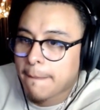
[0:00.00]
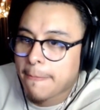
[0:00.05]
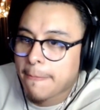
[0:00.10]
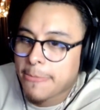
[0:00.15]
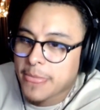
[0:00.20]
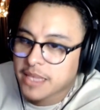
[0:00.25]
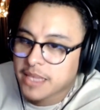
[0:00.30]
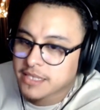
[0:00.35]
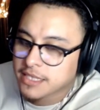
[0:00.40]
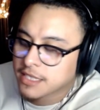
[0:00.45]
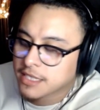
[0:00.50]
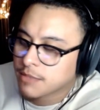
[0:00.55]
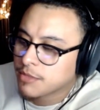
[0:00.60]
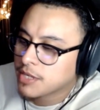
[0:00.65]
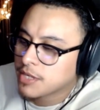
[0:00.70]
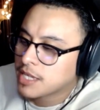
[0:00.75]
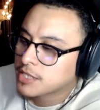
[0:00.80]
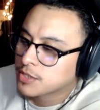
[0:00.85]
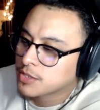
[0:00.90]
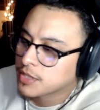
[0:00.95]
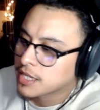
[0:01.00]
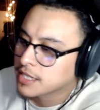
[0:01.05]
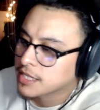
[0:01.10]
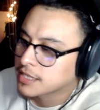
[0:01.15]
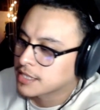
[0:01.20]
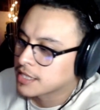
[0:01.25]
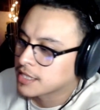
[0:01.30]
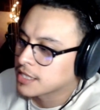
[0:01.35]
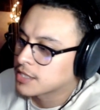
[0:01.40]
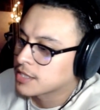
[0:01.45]
I was like, let me ask you guys
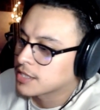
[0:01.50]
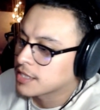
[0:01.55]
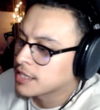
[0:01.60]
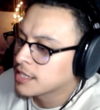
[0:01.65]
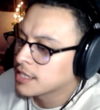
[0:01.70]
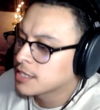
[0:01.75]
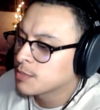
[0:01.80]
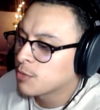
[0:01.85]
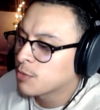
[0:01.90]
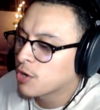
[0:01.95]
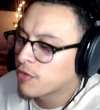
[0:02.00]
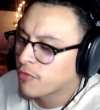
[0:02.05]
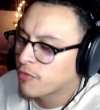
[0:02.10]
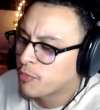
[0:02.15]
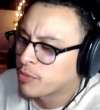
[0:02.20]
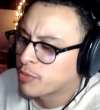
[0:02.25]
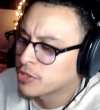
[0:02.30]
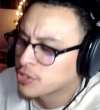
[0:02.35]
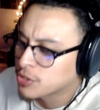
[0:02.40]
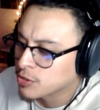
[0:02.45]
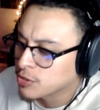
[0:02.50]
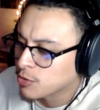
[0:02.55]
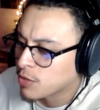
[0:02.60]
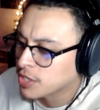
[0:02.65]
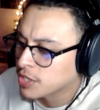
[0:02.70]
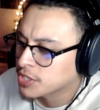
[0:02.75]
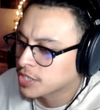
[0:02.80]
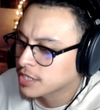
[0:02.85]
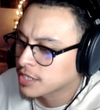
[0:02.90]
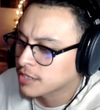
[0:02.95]
this, and this is more of a personal
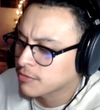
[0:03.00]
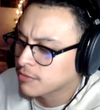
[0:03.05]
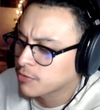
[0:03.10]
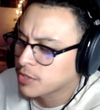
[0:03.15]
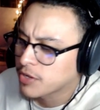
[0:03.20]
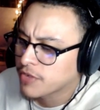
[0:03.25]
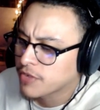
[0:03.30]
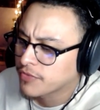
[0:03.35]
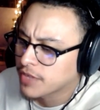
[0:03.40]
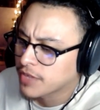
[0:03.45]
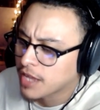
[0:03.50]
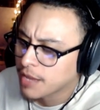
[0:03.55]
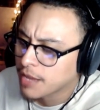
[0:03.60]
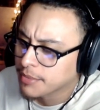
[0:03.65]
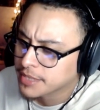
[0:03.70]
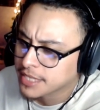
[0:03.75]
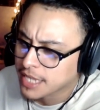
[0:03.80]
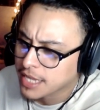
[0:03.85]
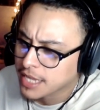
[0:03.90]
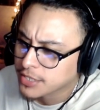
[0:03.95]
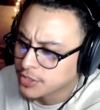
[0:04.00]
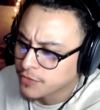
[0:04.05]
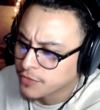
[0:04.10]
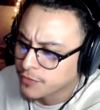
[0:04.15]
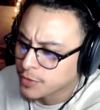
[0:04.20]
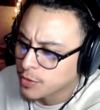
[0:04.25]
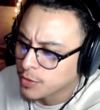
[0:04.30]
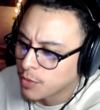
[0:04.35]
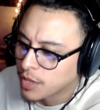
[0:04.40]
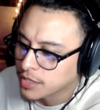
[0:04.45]
question. We don't have to obviously answer if
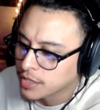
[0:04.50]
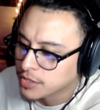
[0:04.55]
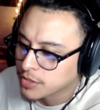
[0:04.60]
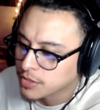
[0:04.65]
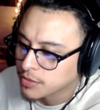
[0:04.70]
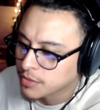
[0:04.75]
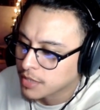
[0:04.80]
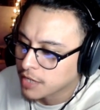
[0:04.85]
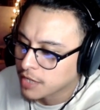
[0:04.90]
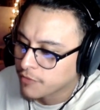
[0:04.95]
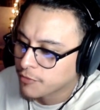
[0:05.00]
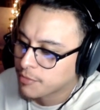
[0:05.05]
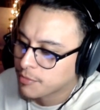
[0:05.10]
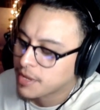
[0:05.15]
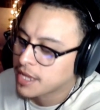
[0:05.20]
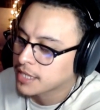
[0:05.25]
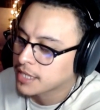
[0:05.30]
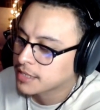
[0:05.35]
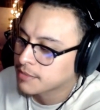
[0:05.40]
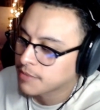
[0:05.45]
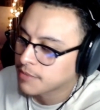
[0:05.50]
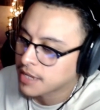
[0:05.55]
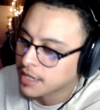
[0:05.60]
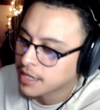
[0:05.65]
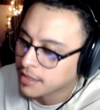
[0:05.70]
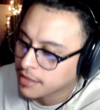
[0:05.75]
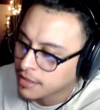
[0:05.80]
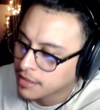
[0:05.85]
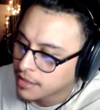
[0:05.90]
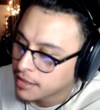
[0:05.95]
you don't want to. Like for my
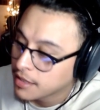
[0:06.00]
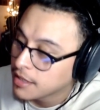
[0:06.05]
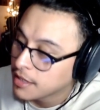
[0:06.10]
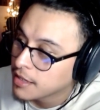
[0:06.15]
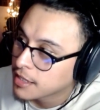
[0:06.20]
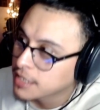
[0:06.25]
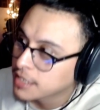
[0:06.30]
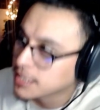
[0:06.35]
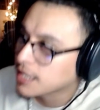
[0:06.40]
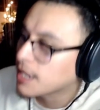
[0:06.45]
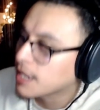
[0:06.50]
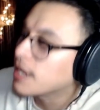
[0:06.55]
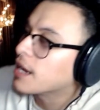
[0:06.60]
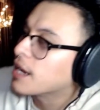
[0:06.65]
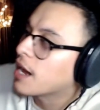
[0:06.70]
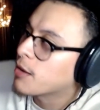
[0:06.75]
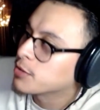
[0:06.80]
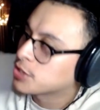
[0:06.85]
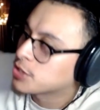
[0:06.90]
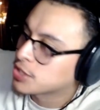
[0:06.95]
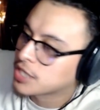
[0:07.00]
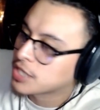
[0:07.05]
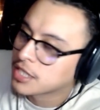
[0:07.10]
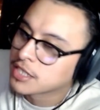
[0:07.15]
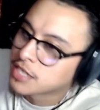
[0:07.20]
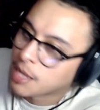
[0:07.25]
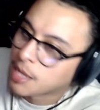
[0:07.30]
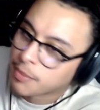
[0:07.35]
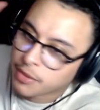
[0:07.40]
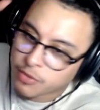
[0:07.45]
my because I, I was just on the
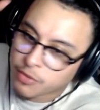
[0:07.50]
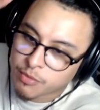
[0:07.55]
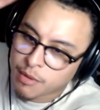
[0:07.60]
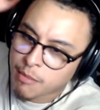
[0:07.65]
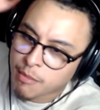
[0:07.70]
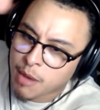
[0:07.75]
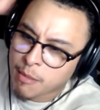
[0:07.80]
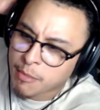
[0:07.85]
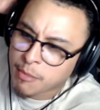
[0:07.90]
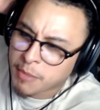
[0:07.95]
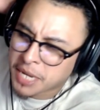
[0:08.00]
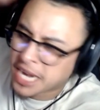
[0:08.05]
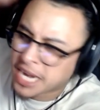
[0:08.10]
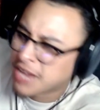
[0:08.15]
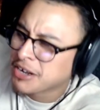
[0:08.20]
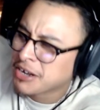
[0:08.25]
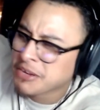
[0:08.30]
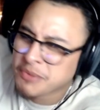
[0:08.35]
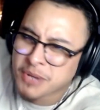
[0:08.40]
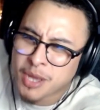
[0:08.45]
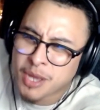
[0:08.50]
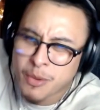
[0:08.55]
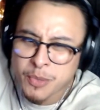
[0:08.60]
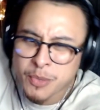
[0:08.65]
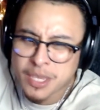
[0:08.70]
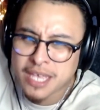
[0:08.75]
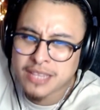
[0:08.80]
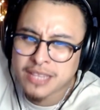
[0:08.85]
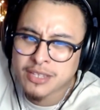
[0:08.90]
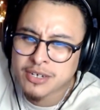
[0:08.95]
topic with my mom, but I don't even know how we
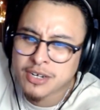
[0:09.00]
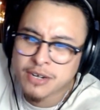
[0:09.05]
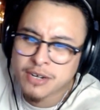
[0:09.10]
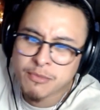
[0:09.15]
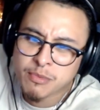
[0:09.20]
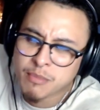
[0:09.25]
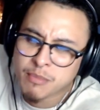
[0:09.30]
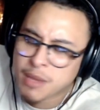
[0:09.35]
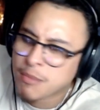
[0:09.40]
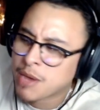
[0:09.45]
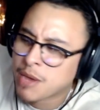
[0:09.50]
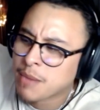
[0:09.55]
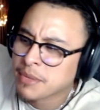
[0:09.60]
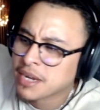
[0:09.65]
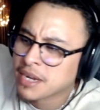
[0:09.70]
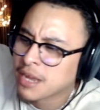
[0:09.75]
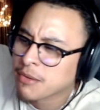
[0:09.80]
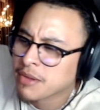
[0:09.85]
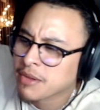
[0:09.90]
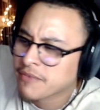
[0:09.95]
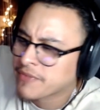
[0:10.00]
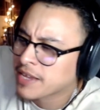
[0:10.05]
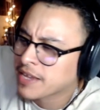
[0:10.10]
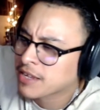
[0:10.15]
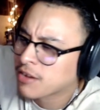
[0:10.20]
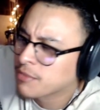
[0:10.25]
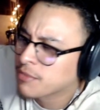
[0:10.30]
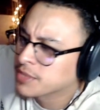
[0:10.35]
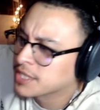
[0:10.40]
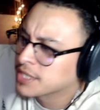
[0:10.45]
get there. When my mom and I, we've had
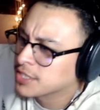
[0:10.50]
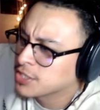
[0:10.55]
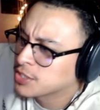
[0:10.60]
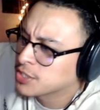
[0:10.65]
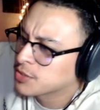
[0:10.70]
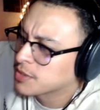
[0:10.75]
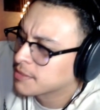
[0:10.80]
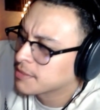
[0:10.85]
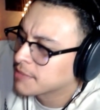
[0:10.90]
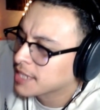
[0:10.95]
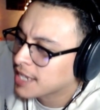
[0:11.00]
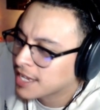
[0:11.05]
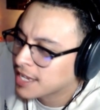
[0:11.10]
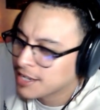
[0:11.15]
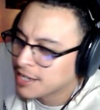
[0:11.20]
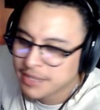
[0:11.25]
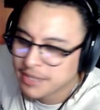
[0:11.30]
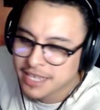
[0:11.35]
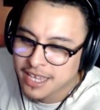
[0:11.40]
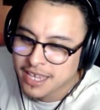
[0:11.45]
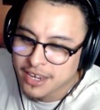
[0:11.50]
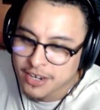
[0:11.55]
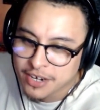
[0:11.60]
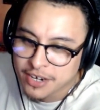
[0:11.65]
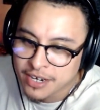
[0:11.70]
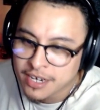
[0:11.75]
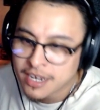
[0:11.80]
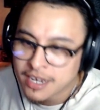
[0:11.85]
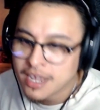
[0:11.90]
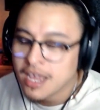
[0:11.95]
conversations where I'm like, "How did we get
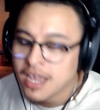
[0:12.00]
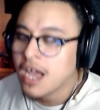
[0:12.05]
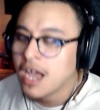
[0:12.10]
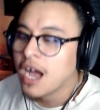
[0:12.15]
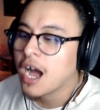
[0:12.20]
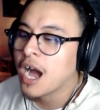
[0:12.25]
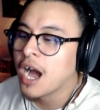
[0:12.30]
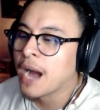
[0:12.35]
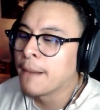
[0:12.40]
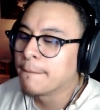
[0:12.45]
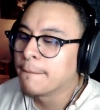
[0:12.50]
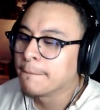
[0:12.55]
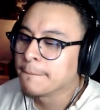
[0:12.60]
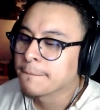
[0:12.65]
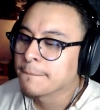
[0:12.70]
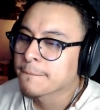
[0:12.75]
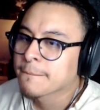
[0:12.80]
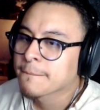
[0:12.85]
here?" Um,